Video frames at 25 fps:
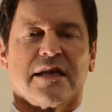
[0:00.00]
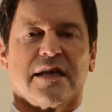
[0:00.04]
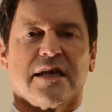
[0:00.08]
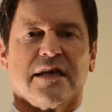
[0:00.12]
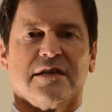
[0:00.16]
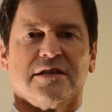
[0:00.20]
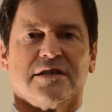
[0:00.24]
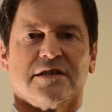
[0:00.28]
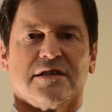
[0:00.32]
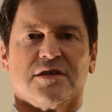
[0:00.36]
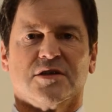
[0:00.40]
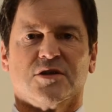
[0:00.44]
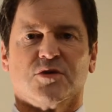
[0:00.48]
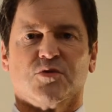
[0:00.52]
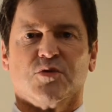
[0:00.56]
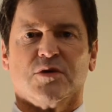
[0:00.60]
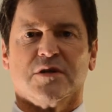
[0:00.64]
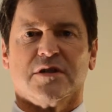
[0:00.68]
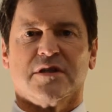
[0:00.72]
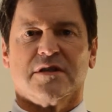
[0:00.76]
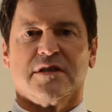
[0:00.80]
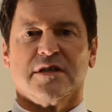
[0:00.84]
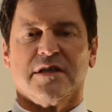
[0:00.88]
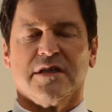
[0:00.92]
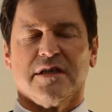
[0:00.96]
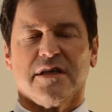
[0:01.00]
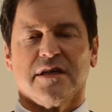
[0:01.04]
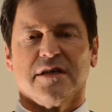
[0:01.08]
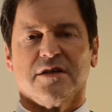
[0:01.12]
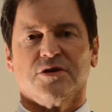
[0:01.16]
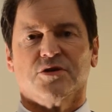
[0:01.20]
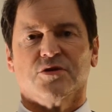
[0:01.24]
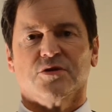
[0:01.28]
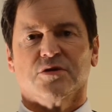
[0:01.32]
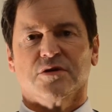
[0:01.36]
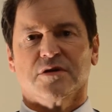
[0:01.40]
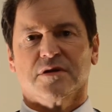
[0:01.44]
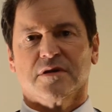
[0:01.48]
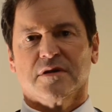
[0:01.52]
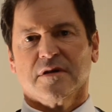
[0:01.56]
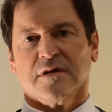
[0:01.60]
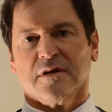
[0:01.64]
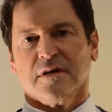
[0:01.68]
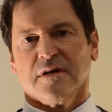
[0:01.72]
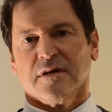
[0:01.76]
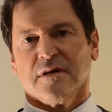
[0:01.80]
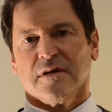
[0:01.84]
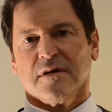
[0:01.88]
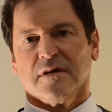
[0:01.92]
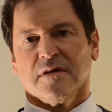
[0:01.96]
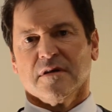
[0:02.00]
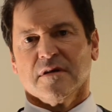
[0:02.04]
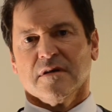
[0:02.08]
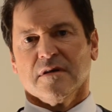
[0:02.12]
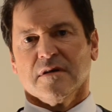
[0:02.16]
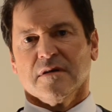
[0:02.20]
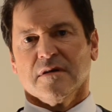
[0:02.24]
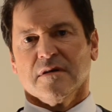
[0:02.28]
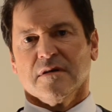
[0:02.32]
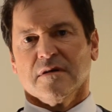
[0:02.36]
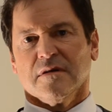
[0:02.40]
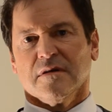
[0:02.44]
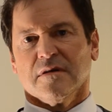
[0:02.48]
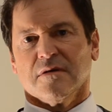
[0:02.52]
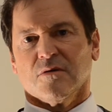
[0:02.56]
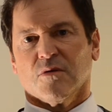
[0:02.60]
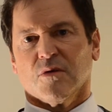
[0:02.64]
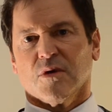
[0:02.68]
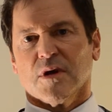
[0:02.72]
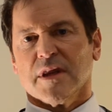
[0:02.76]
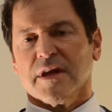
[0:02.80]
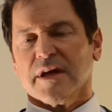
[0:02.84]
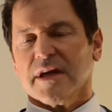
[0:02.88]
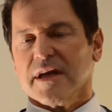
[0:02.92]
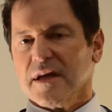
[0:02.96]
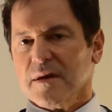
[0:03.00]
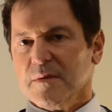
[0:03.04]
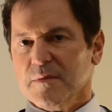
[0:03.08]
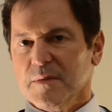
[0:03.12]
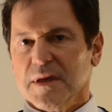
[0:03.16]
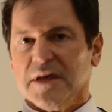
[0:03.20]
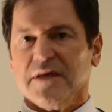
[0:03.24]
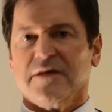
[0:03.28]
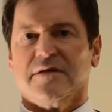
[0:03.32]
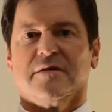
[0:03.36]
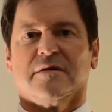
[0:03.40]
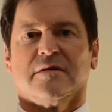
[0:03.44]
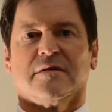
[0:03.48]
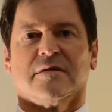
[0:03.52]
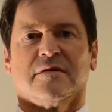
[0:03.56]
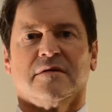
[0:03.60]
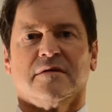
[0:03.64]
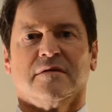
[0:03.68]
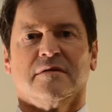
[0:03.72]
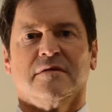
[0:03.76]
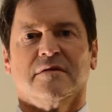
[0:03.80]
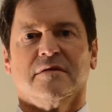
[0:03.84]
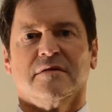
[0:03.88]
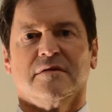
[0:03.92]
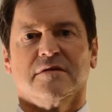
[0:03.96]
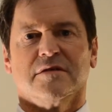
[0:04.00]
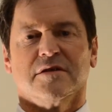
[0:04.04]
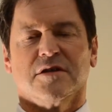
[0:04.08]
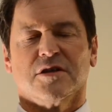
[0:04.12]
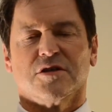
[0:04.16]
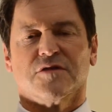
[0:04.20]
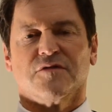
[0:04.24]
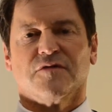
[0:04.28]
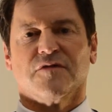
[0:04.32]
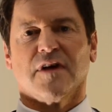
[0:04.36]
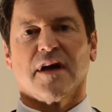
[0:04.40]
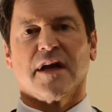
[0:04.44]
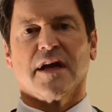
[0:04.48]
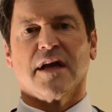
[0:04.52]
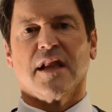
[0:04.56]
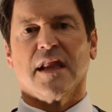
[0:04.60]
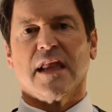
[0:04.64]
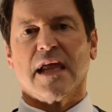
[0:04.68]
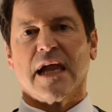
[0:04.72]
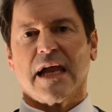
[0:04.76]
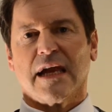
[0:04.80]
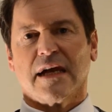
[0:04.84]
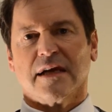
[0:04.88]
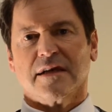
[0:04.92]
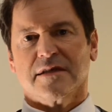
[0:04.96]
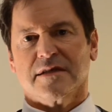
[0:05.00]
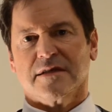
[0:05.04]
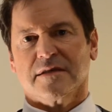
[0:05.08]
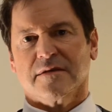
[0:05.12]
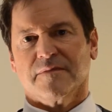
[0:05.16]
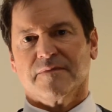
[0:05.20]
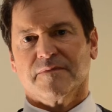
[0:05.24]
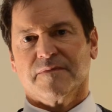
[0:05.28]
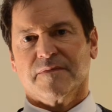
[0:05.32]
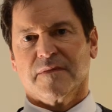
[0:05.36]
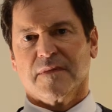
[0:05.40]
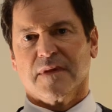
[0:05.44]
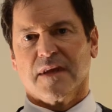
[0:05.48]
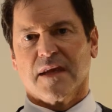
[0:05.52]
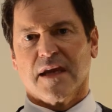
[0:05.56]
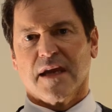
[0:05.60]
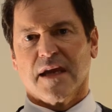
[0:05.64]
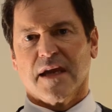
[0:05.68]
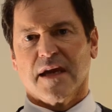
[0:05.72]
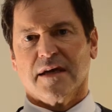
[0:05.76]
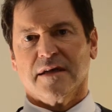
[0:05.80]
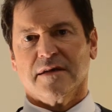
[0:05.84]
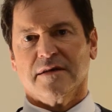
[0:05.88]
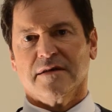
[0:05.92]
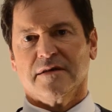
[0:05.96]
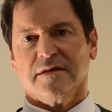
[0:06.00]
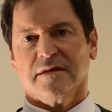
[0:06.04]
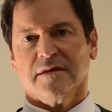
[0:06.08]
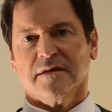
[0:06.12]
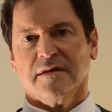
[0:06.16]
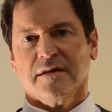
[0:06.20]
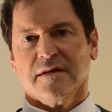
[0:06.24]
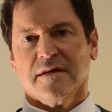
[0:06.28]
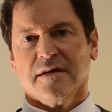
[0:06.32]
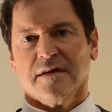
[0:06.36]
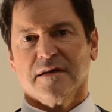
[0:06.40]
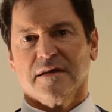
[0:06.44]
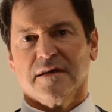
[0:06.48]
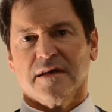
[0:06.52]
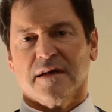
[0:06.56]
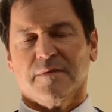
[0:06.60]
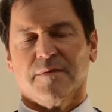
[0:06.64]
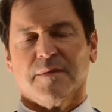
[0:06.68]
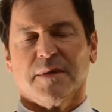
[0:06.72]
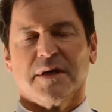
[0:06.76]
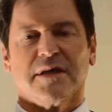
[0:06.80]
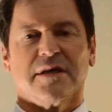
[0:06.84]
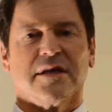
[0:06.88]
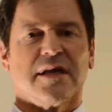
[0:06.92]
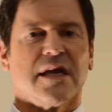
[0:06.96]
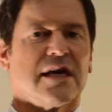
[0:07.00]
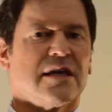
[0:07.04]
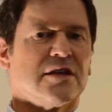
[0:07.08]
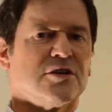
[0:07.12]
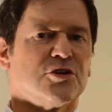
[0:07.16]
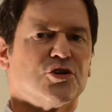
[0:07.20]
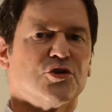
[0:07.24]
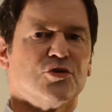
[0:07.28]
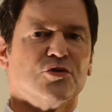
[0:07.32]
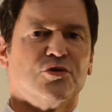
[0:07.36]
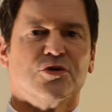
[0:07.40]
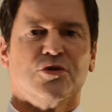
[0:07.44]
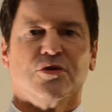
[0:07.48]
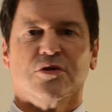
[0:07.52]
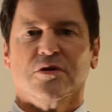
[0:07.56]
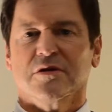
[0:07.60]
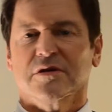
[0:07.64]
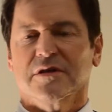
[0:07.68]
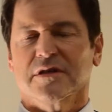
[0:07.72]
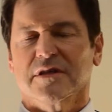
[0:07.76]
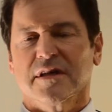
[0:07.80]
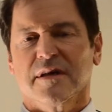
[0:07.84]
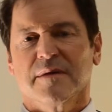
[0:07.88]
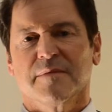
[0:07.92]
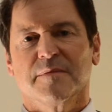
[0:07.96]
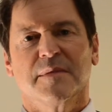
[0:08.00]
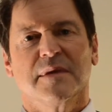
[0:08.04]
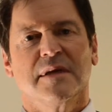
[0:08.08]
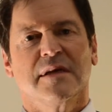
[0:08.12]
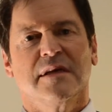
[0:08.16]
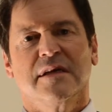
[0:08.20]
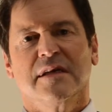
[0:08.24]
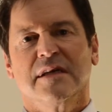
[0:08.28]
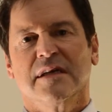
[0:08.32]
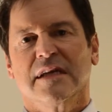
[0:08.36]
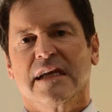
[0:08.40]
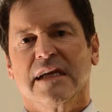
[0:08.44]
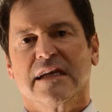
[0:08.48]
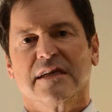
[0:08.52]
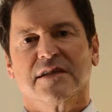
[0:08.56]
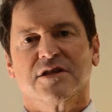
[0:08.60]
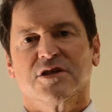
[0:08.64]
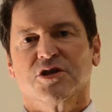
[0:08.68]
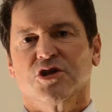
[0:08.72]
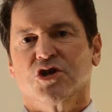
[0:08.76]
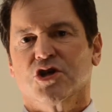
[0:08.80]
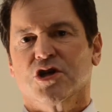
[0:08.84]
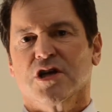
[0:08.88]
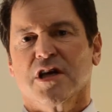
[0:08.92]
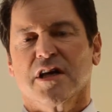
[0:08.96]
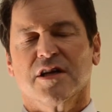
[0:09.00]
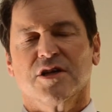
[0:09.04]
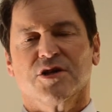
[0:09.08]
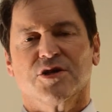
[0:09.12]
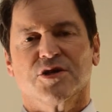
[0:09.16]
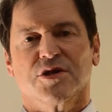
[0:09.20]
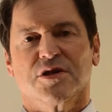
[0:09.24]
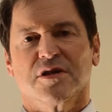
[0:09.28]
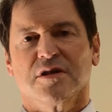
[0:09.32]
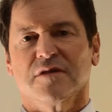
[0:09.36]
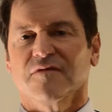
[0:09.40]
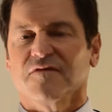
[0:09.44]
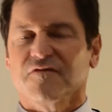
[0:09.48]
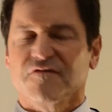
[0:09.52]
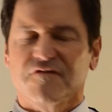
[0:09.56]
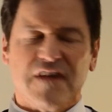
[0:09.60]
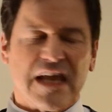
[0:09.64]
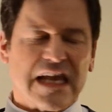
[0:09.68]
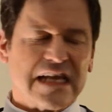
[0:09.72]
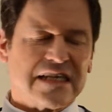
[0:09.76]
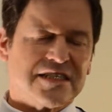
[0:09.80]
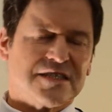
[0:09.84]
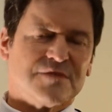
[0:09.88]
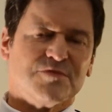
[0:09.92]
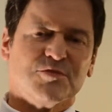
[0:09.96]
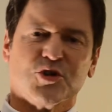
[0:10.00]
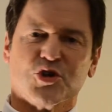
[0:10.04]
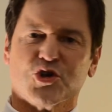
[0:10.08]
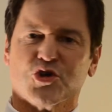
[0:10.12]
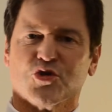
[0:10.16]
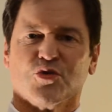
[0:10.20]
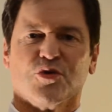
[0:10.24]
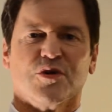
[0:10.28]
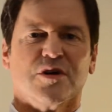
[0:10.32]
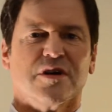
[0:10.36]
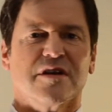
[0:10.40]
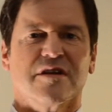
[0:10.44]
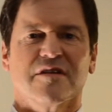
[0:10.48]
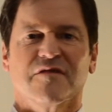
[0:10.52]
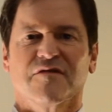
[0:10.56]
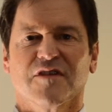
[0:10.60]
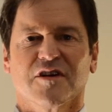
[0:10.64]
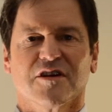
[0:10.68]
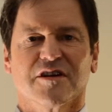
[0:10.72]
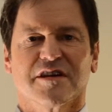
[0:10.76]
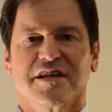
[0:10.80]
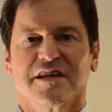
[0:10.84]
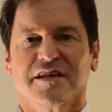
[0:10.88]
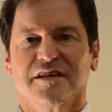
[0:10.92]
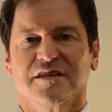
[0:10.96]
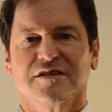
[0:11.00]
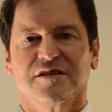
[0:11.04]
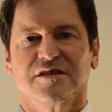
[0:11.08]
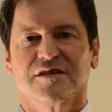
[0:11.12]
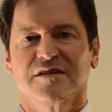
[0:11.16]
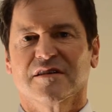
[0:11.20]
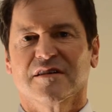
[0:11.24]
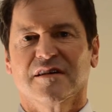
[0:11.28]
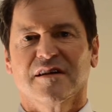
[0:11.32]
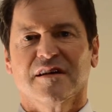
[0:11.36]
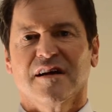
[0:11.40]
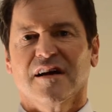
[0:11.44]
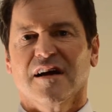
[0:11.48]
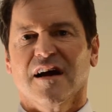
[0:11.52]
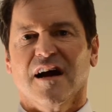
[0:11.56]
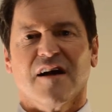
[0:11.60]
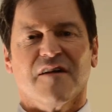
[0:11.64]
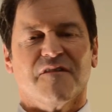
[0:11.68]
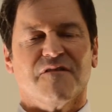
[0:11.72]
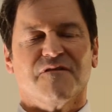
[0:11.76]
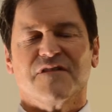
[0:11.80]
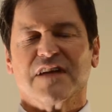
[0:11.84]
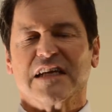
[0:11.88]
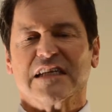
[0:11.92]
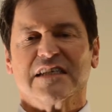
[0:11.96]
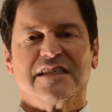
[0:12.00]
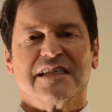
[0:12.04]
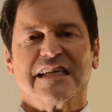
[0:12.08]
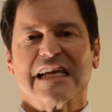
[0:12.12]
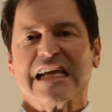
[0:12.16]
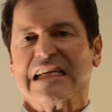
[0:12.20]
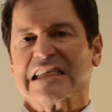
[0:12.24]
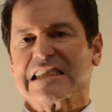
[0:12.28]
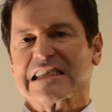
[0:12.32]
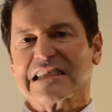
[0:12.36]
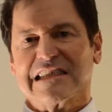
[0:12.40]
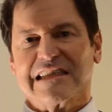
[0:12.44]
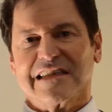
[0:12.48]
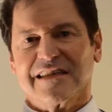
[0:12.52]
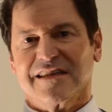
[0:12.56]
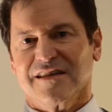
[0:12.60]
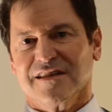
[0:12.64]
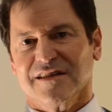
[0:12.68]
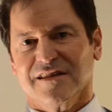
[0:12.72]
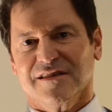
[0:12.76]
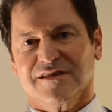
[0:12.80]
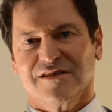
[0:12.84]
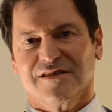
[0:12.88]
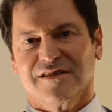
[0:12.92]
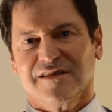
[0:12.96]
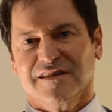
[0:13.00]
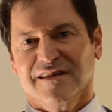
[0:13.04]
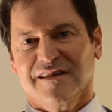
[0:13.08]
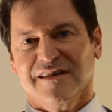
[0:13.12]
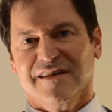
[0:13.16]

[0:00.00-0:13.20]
cases with teenagers where they commit such vile acts, and yet my attitude towards them hasn't changed. The vast majority of our kids are fantastic kids,